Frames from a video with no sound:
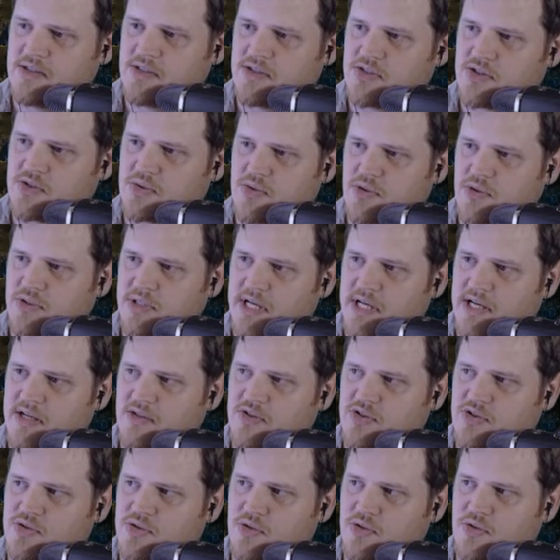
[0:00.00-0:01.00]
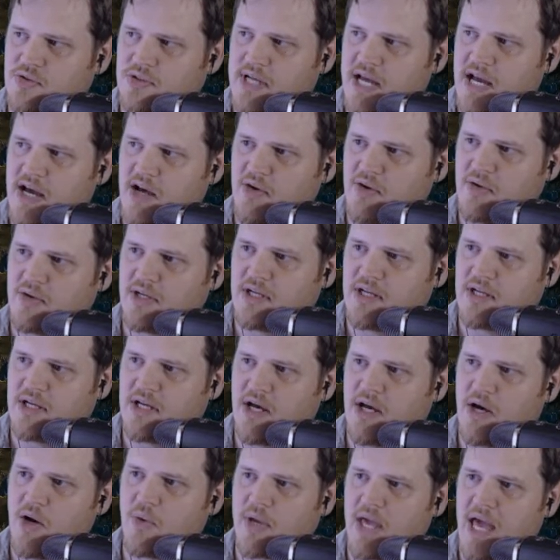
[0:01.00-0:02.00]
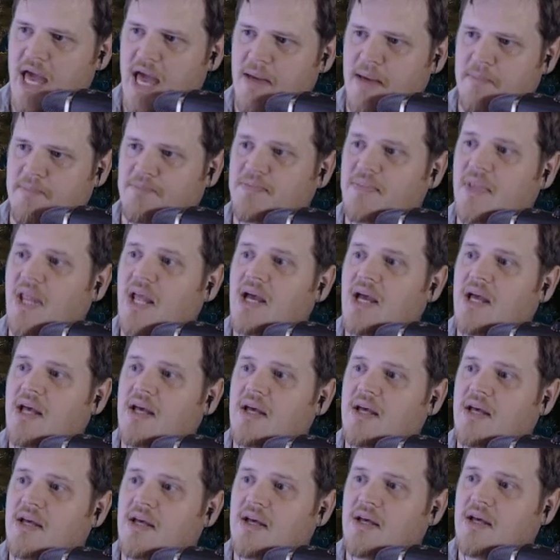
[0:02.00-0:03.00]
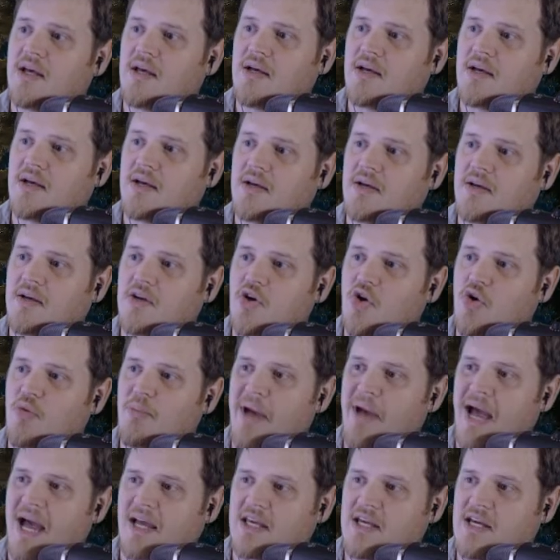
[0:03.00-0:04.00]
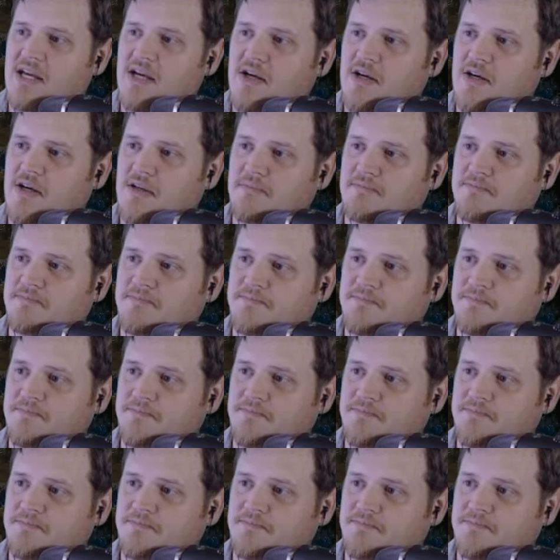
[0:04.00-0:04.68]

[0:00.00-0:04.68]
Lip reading: Scroll down, scroll down. Okay. Go back here.